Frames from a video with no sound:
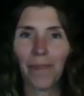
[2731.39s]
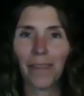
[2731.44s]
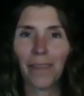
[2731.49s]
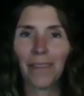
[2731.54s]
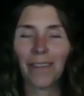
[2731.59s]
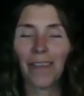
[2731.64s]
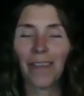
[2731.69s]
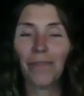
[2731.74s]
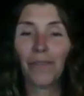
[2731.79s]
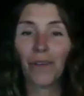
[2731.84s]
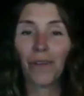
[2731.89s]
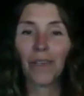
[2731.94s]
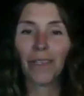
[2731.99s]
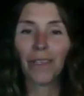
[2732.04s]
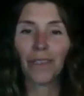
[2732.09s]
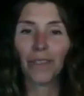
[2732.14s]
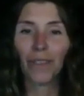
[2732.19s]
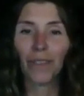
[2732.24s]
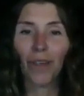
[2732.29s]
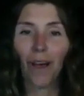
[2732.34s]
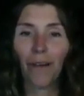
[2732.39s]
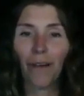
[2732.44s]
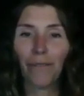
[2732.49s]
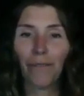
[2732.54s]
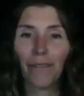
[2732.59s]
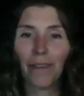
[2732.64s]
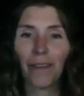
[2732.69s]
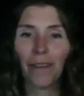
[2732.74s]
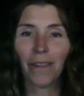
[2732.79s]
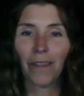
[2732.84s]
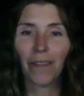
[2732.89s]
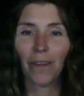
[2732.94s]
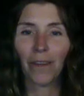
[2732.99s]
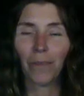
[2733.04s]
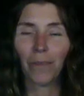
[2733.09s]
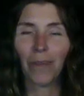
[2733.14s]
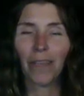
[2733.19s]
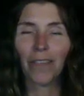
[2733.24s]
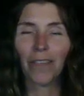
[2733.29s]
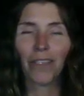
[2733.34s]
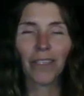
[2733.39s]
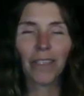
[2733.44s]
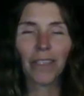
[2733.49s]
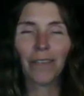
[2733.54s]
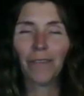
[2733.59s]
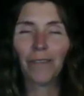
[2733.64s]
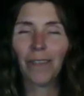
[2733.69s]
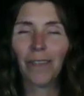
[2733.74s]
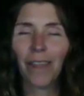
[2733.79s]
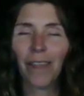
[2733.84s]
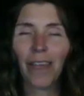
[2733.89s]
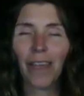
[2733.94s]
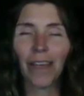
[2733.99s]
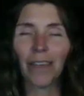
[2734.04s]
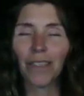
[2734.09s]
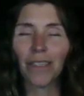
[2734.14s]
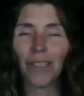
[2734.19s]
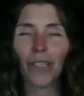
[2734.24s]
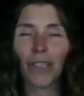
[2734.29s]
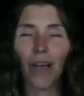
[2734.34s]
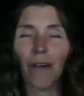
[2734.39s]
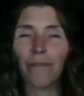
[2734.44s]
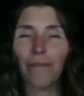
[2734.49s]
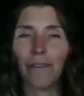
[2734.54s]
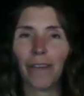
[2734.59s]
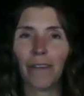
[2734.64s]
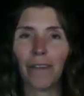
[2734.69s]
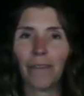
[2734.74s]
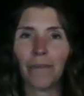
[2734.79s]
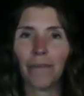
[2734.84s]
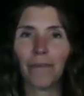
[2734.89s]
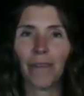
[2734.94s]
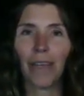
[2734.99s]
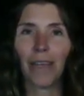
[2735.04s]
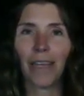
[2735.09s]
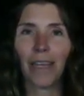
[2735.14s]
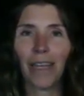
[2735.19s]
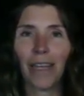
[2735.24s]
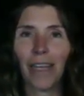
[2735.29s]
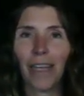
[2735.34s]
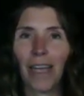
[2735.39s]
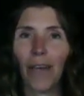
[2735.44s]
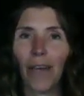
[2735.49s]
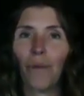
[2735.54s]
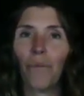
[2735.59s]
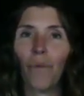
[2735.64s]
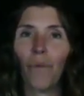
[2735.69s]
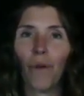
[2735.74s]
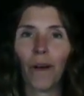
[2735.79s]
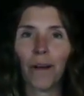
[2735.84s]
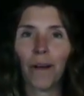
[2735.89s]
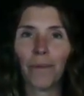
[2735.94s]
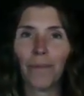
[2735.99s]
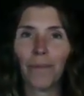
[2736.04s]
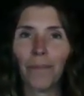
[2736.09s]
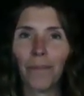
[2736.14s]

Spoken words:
See if you can soften a little bit. Just even think, soften, and inhale more.